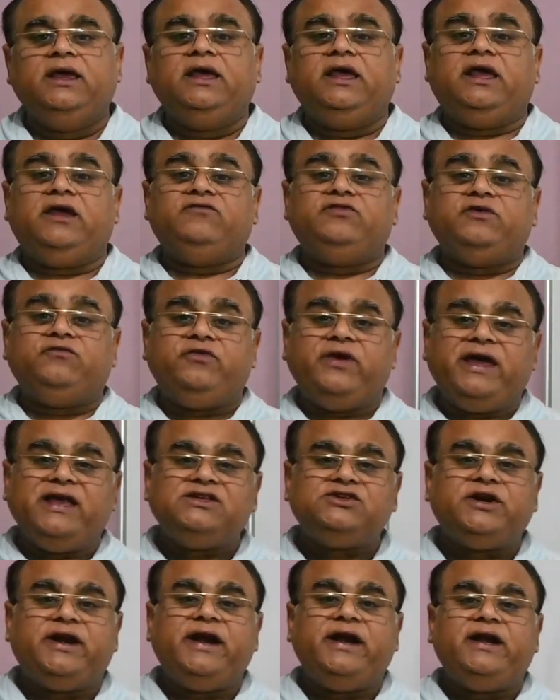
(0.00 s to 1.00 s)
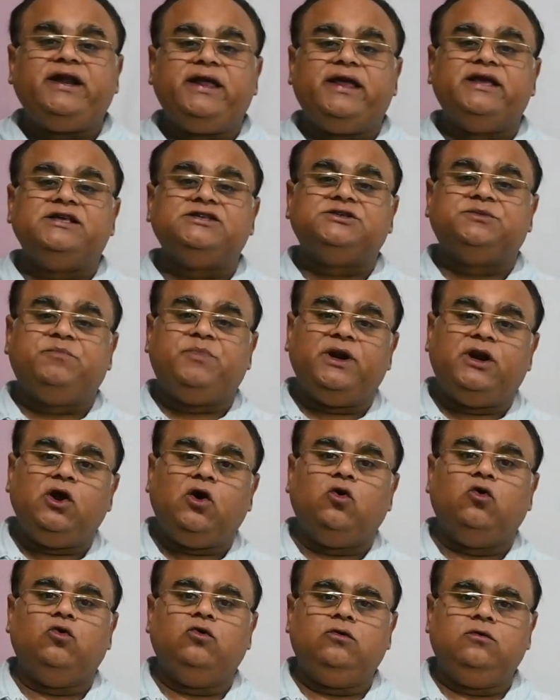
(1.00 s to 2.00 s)
If the wage rate is
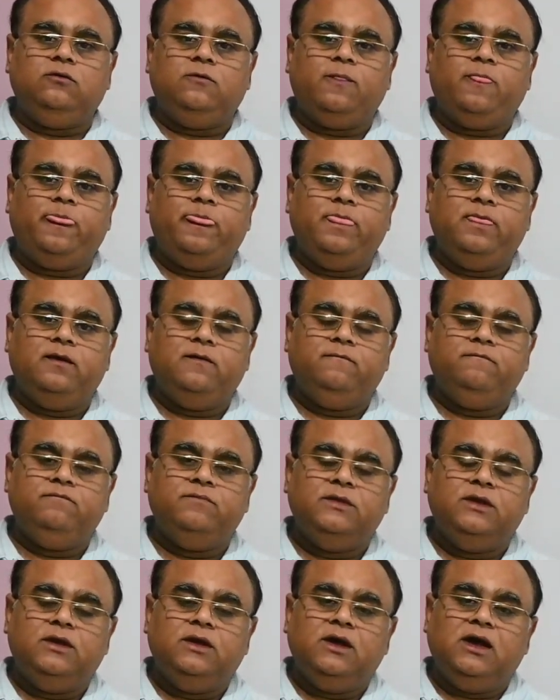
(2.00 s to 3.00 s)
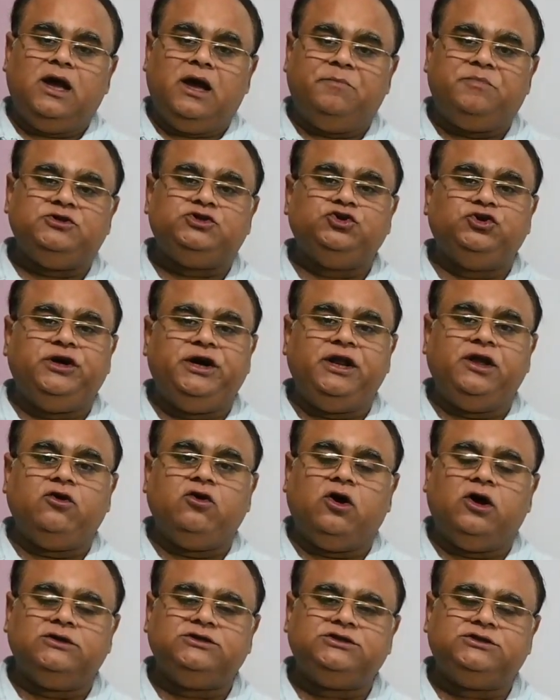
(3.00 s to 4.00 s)
below opportunity
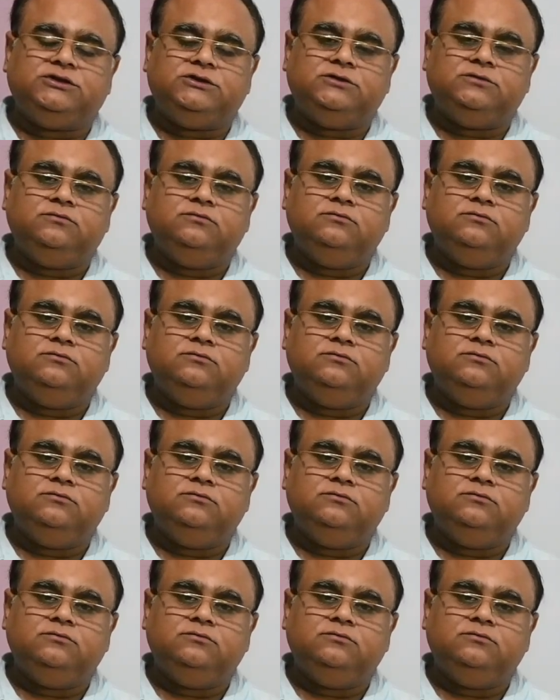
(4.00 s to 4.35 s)
cost,